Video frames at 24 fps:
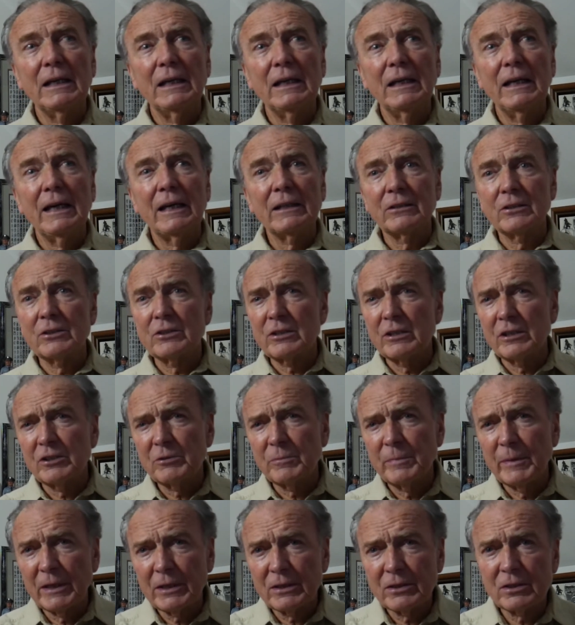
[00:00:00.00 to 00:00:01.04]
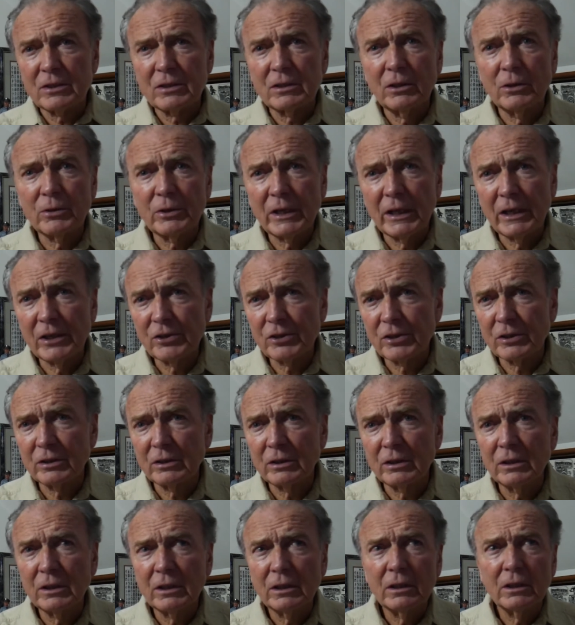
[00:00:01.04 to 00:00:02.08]
at the suspect's location
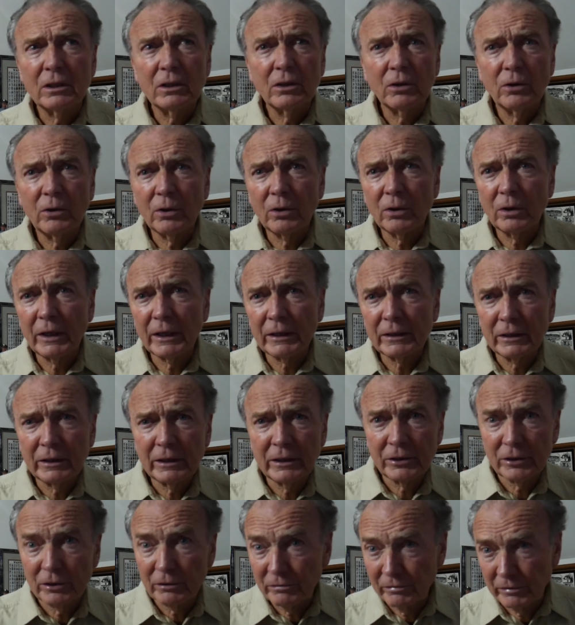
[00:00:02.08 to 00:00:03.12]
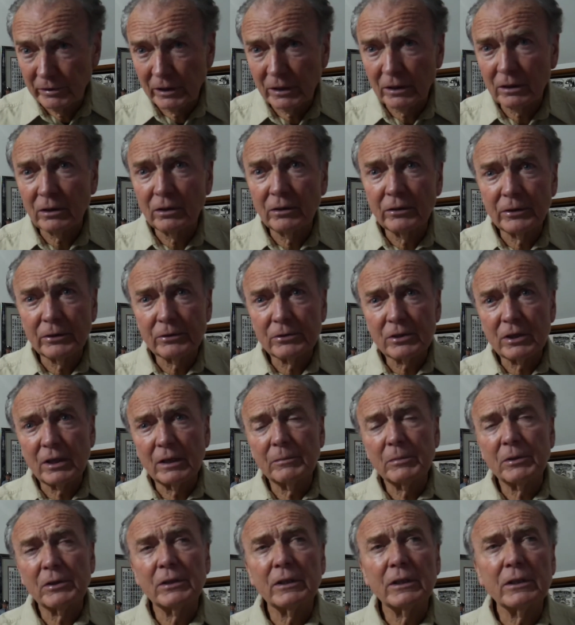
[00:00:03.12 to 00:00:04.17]
or in their vehicle, those type
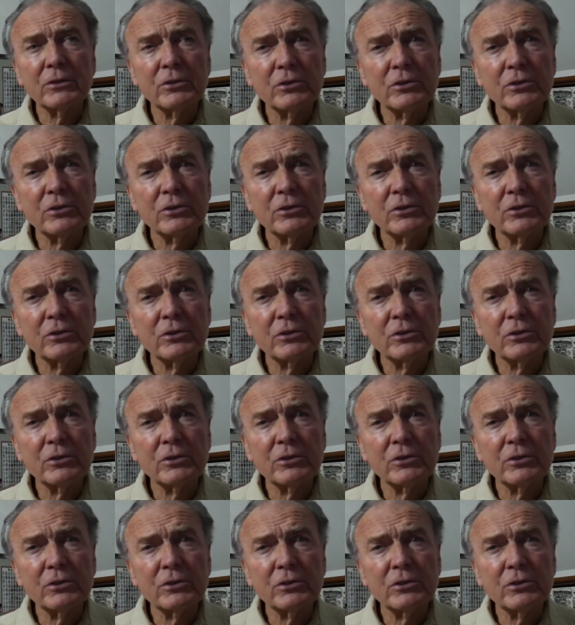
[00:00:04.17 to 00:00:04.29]
of things.